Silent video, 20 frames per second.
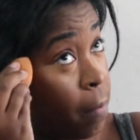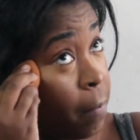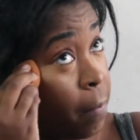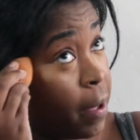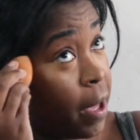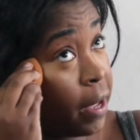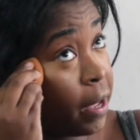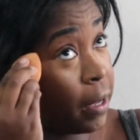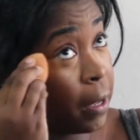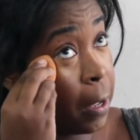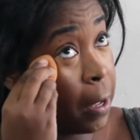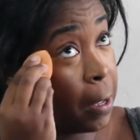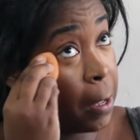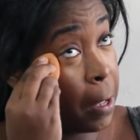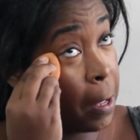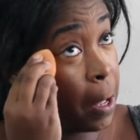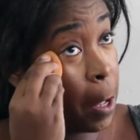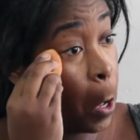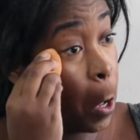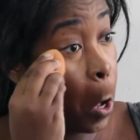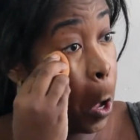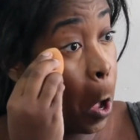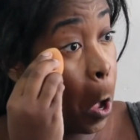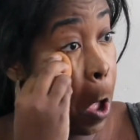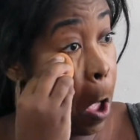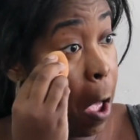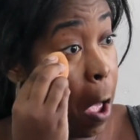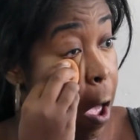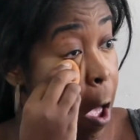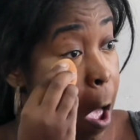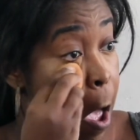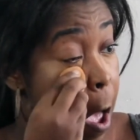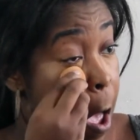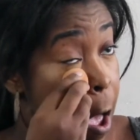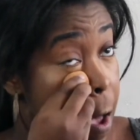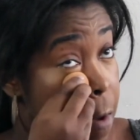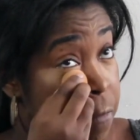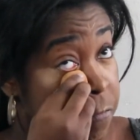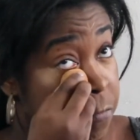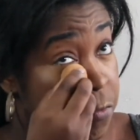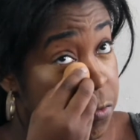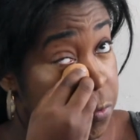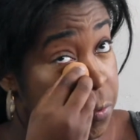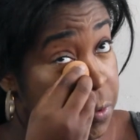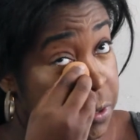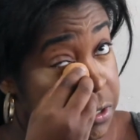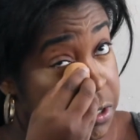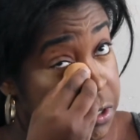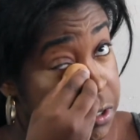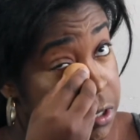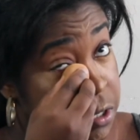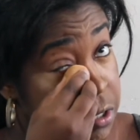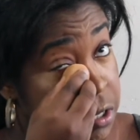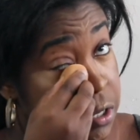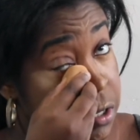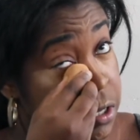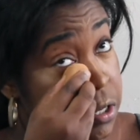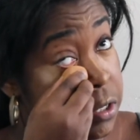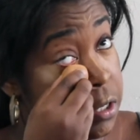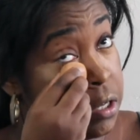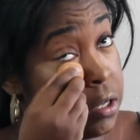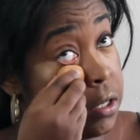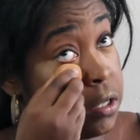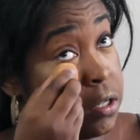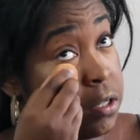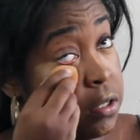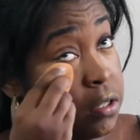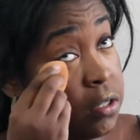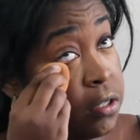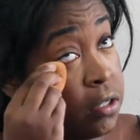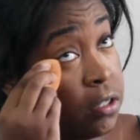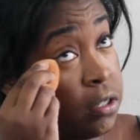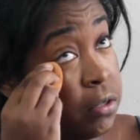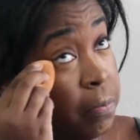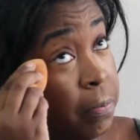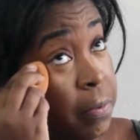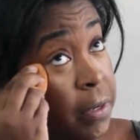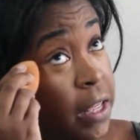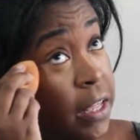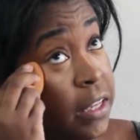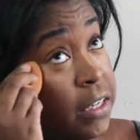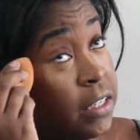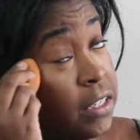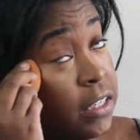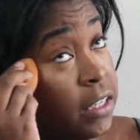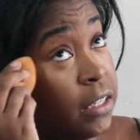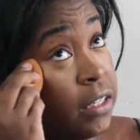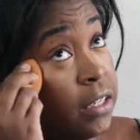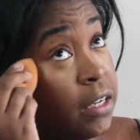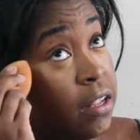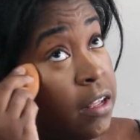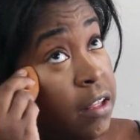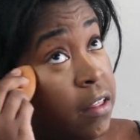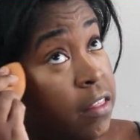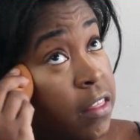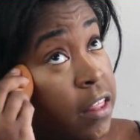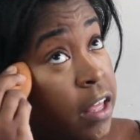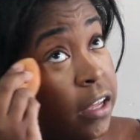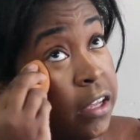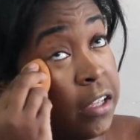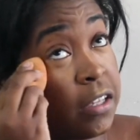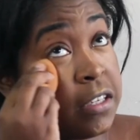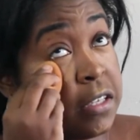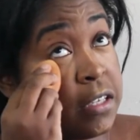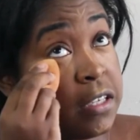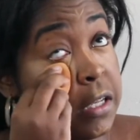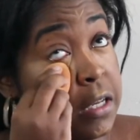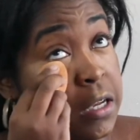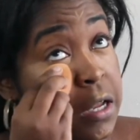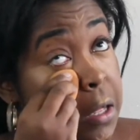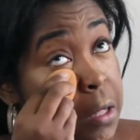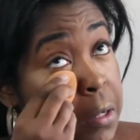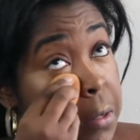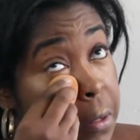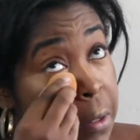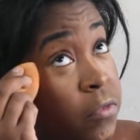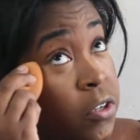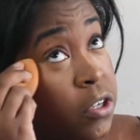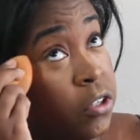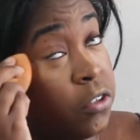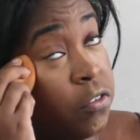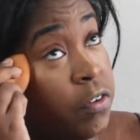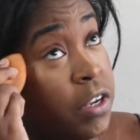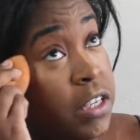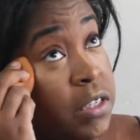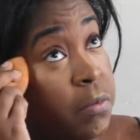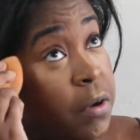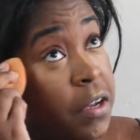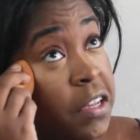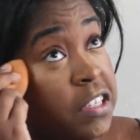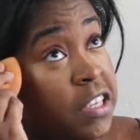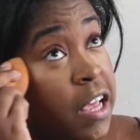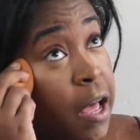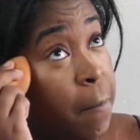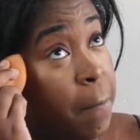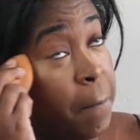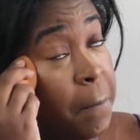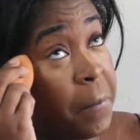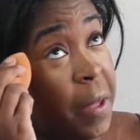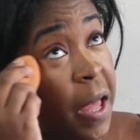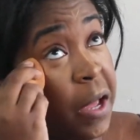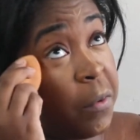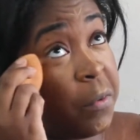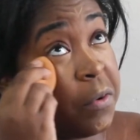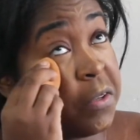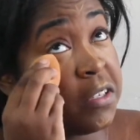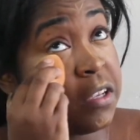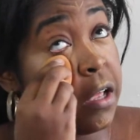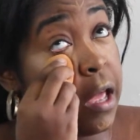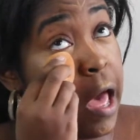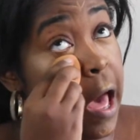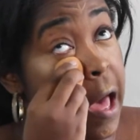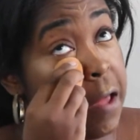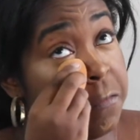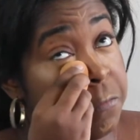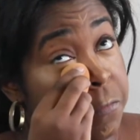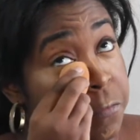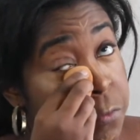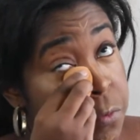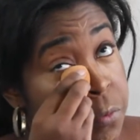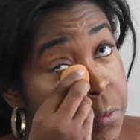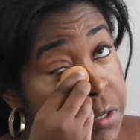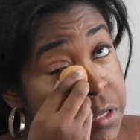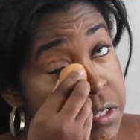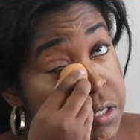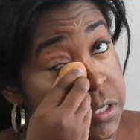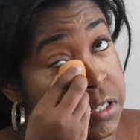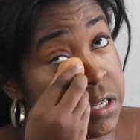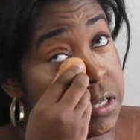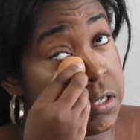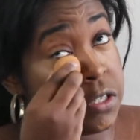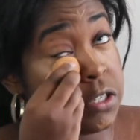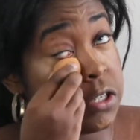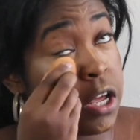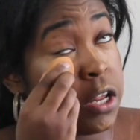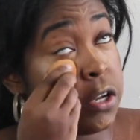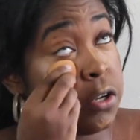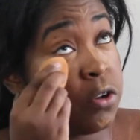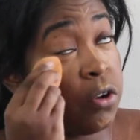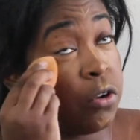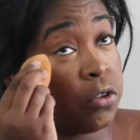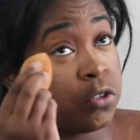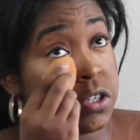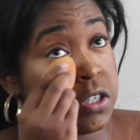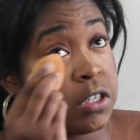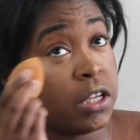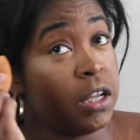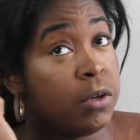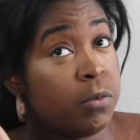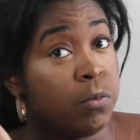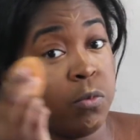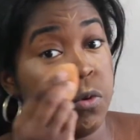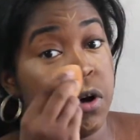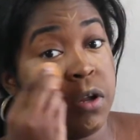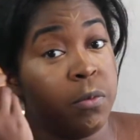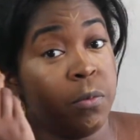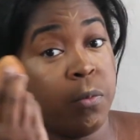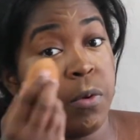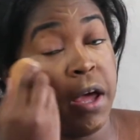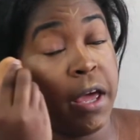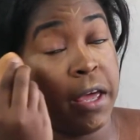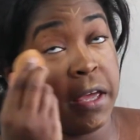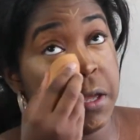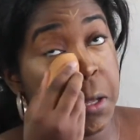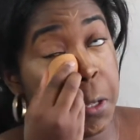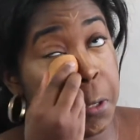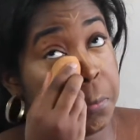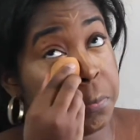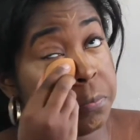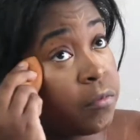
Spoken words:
back and forward to blend in that concealer. The reason why you tap backwards and forwards and not just in one way